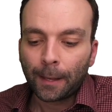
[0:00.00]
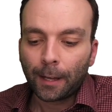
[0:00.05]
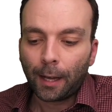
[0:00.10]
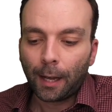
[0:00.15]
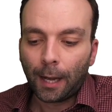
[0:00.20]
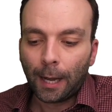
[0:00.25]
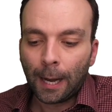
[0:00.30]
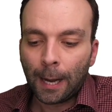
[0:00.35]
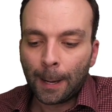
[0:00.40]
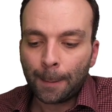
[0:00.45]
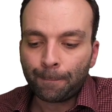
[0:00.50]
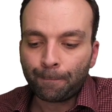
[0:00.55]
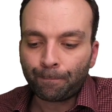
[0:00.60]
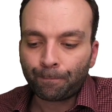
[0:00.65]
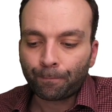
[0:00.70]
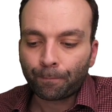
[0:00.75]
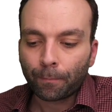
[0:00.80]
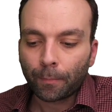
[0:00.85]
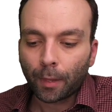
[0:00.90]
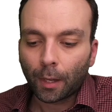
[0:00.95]

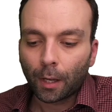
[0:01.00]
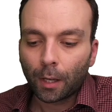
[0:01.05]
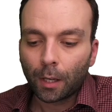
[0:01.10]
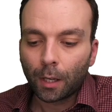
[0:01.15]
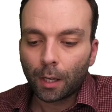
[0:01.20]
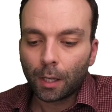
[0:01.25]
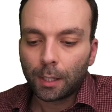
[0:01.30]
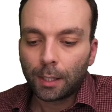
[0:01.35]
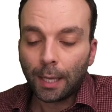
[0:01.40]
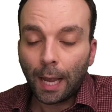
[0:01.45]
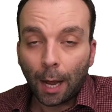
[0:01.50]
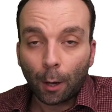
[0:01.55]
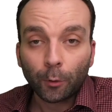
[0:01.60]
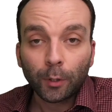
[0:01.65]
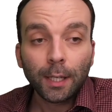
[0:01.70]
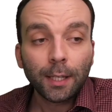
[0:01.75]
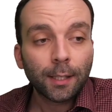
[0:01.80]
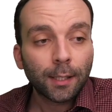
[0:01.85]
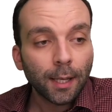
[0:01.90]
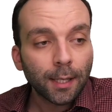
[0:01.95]
Now,
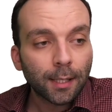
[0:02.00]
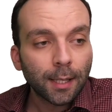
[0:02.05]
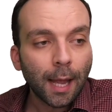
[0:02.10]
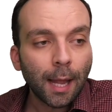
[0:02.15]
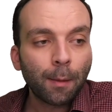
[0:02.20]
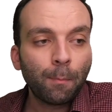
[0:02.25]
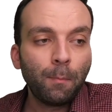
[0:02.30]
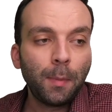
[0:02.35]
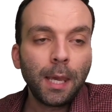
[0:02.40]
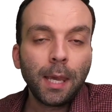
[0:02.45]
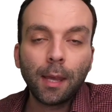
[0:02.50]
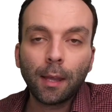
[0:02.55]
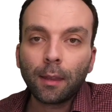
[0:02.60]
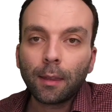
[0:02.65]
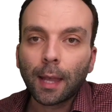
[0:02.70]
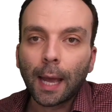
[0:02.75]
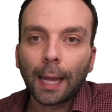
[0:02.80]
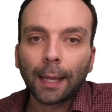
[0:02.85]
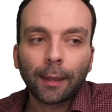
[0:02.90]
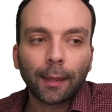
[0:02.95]
this does not
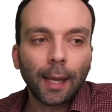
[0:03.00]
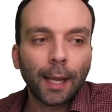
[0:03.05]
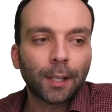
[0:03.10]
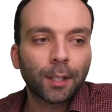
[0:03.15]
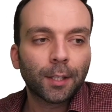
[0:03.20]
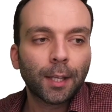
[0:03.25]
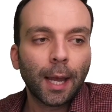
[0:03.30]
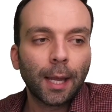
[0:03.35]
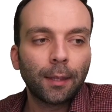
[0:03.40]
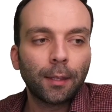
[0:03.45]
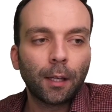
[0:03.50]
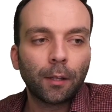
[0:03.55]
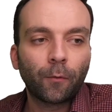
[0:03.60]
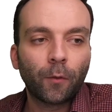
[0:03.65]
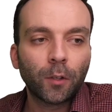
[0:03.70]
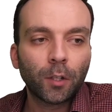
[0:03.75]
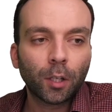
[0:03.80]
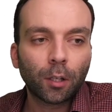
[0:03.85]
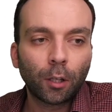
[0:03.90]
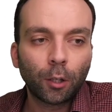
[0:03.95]
mean that the extended
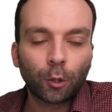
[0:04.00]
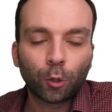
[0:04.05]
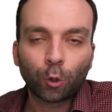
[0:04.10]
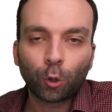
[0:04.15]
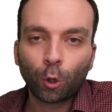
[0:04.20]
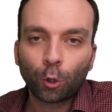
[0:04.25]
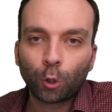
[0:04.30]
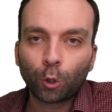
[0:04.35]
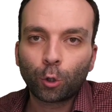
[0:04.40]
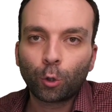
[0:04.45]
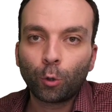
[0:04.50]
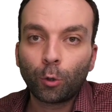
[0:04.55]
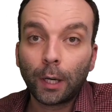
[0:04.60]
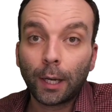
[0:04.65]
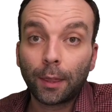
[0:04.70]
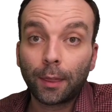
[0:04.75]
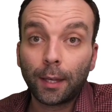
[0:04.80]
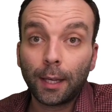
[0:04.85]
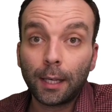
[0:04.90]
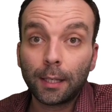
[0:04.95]
physical
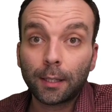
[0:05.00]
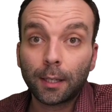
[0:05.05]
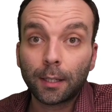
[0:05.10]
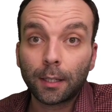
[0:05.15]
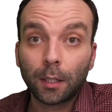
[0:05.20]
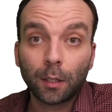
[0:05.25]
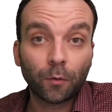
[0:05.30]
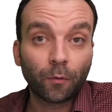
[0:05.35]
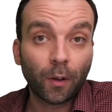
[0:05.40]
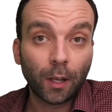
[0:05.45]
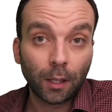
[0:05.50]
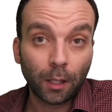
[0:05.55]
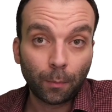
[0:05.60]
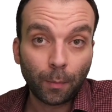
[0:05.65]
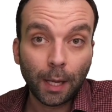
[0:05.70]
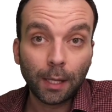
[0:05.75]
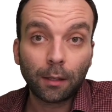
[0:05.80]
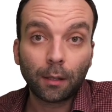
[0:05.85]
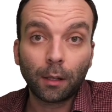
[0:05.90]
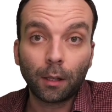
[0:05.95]
Church-Turing thesis is
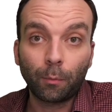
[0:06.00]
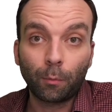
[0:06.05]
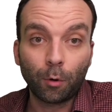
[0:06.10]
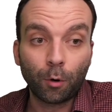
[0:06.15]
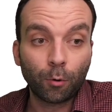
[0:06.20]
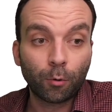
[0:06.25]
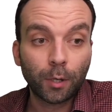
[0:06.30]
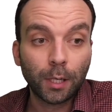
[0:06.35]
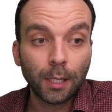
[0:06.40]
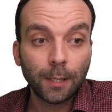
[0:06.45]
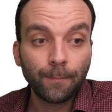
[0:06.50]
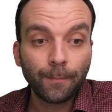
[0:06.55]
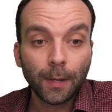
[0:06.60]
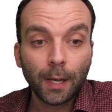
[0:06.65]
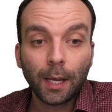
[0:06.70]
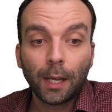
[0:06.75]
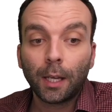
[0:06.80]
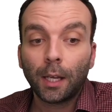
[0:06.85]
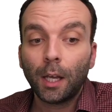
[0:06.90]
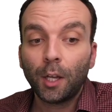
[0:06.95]
fundamentally broken.
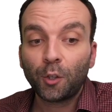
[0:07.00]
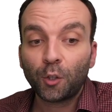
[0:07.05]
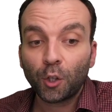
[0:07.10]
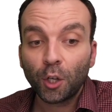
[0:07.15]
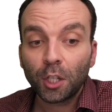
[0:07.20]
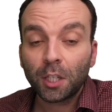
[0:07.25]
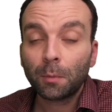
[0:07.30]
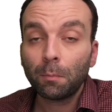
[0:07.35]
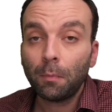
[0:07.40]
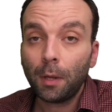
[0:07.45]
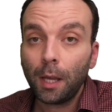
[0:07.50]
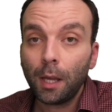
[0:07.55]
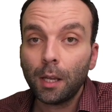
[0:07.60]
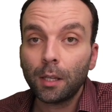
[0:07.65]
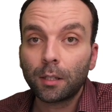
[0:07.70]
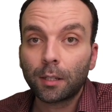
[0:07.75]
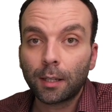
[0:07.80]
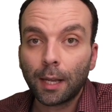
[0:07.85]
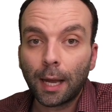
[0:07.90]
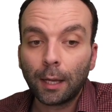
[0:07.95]
It just
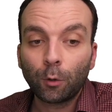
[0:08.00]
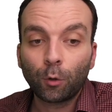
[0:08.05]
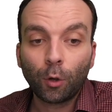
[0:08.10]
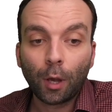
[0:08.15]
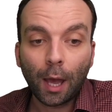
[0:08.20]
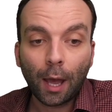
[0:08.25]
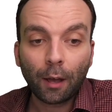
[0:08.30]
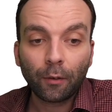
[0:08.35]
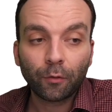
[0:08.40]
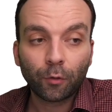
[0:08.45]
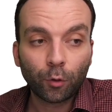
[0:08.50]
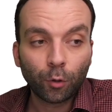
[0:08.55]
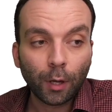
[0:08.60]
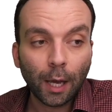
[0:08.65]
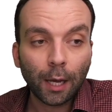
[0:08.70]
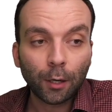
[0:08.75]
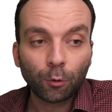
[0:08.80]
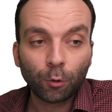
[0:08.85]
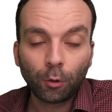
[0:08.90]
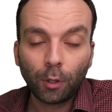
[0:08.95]
means that you have to
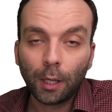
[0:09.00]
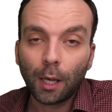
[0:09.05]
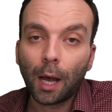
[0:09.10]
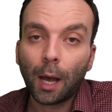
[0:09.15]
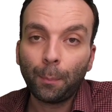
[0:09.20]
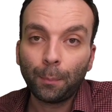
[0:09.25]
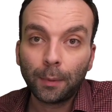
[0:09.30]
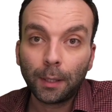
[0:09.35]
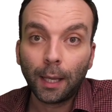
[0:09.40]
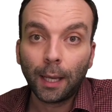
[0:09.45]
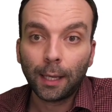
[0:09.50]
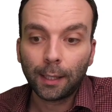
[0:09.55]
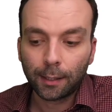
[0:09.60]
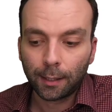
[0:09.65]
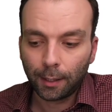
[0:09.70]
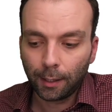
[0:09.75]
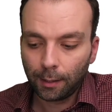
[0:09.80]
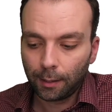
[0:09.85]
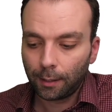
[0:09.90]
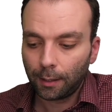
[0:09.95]
actually
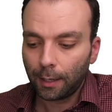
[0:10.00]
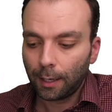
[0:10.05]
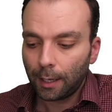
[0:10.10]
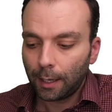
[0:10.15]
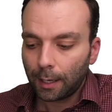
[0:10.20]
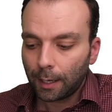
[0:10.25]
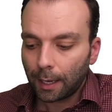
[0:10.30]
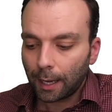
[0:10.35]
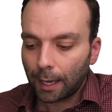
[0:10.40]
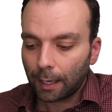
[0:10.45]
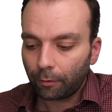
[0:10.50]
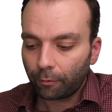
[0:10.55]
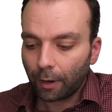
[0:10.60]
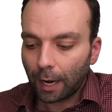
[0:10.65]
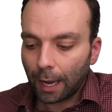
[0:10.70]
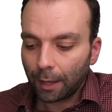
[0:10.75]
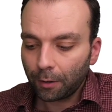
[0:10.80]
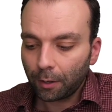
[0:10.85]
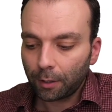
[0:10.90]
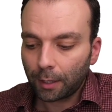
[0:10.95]
update it. And
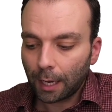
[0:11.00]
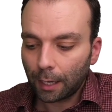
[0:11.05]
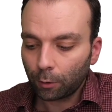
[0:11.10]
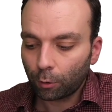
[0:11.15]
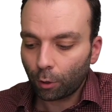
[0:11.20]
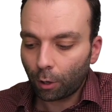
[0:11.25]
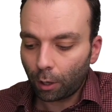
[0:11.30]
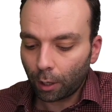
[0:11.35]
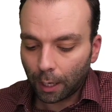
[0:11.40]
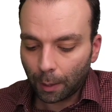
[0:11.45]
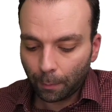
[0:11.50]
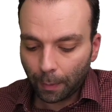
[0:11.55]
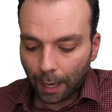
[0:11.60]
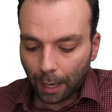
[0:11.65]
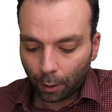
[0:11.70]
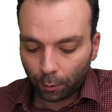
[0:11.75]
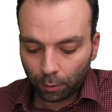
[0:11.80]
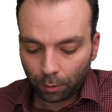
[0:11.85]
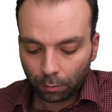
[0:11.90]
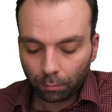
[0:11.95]
rather than talk
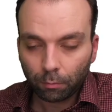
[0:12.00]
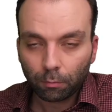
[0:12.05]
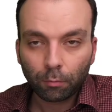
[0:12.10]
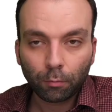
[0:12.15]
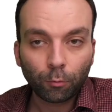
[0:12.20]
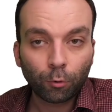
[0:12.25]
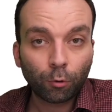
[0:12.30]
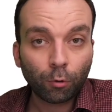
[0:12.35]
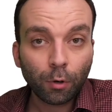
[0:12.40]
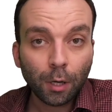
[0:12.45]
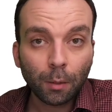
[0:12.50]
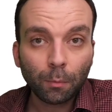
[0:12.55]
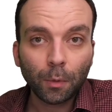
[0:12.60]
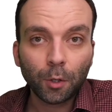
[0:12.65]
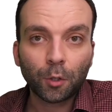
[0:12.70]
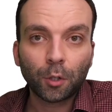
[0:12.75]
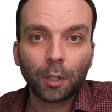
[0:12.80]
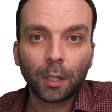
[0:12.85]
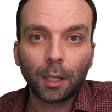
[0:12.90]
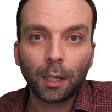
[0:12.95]
about Turing
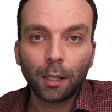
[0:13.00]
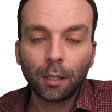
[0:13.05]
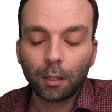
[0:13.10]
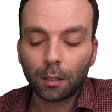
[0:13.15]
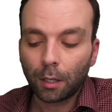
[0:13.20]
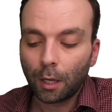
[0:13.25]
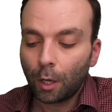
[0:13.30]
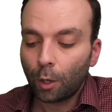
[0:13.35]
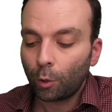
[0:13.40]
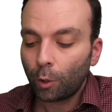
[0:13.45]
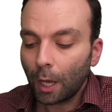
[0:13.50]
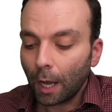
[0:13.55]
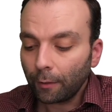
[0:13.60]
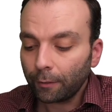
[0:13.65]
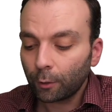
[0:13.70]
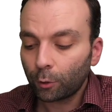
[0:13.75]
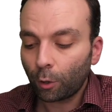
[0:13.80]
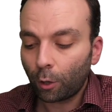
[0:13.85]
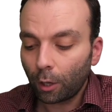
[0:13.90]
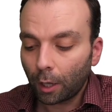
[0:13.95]
machines, you
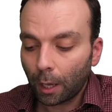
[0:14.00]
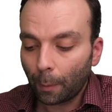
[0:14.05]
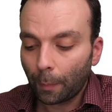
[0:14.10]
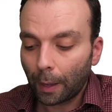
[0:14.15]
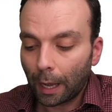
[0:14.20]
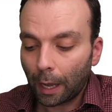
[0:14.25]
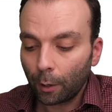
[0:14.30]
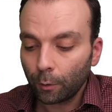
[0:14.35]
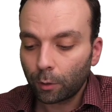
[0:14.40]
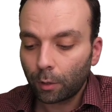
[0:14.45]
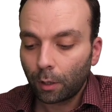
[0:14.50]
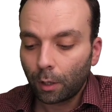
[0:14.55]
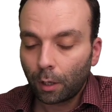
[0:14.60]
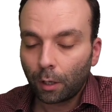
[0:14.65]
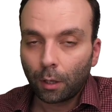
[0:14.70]
have to talk about